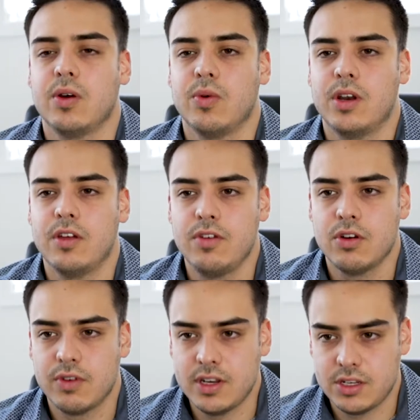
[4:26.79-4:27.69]
Whenever
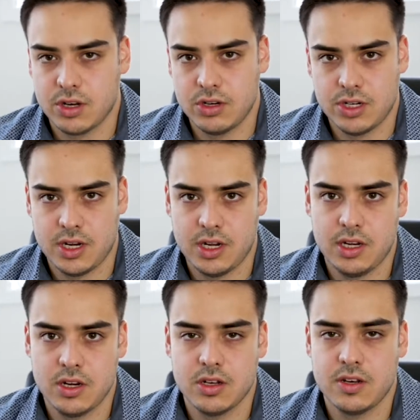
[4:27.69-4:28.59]
you're
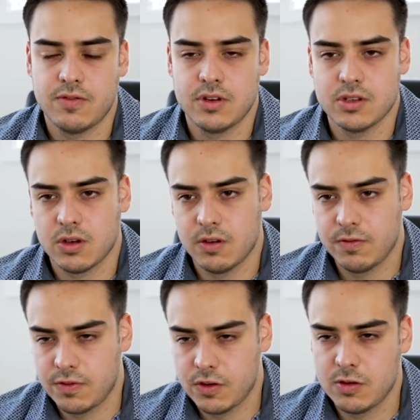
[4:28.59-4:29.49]
researching, different design
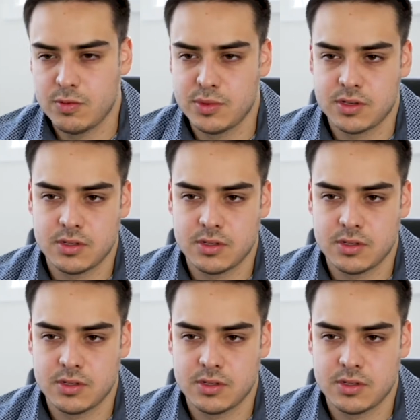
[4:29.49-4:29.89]
firms,